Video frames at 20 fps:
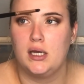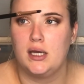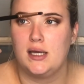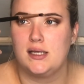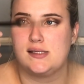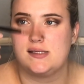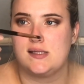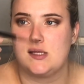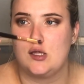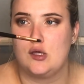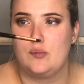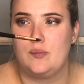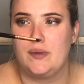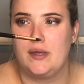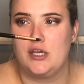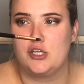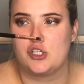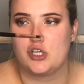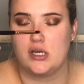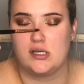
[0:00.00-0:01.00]
It's the
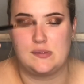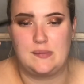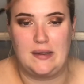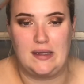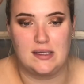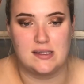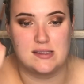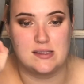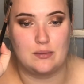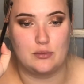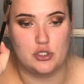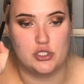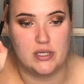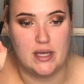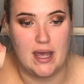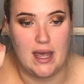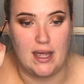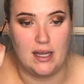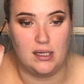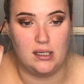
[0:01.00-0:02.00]
BH Cosmetics number
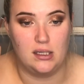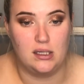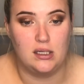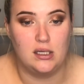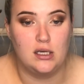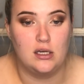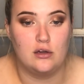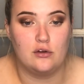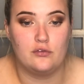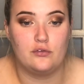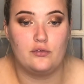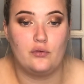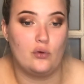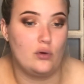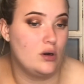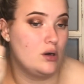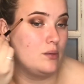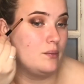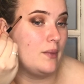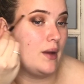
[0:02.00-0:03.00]
10
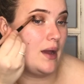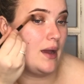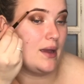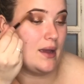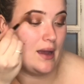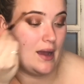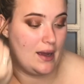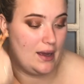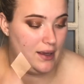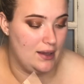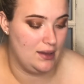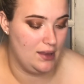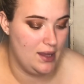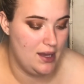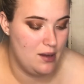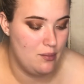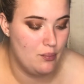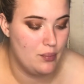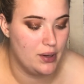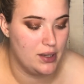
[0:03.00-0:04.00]
for my
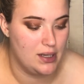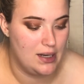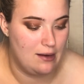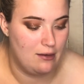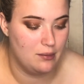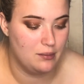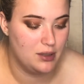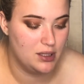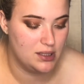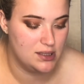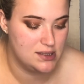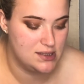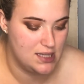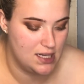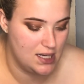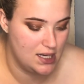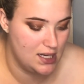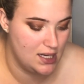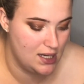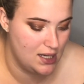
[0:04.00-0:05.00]
highlight, but now I'm gonna
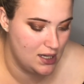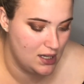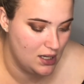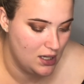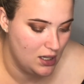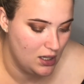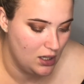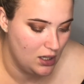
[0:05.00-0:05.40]
take it,